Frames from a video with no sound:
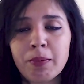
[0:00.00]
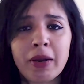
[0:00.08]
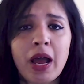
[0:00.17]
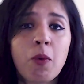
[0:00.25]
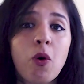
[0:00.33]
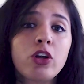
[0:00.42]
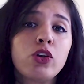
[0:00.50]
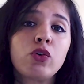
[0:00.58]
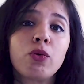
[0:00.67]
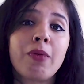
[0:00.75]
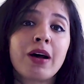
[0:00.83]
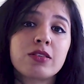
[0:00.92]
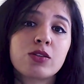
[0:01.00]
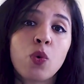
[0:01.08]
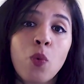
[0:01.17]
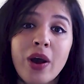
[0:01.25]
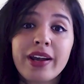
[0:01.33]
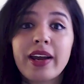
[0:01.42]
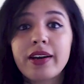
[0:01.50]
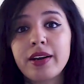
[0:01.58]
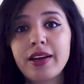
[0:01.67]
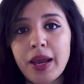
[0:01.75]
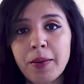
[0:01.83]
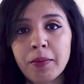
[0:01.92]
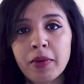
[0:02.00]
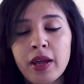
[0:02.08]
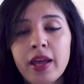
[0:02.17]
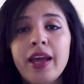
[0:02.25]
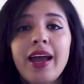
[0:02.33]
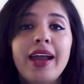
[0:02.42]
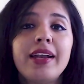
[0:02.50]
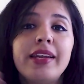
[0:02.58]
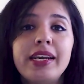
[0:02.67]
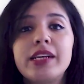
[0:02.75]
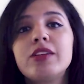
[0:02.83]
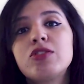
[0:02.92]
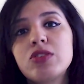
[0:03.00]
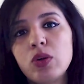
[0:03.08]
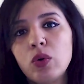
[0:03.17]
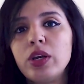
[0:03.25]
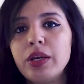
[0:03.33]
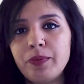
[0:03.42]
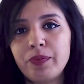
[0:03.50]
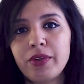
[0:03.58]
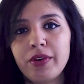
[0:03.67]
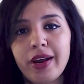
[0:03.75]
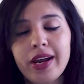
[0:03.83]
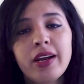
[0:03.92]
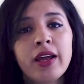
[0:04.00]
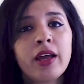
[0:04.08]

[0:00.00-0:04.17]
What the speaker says: but I want you to master one at a time and take it slowly, right?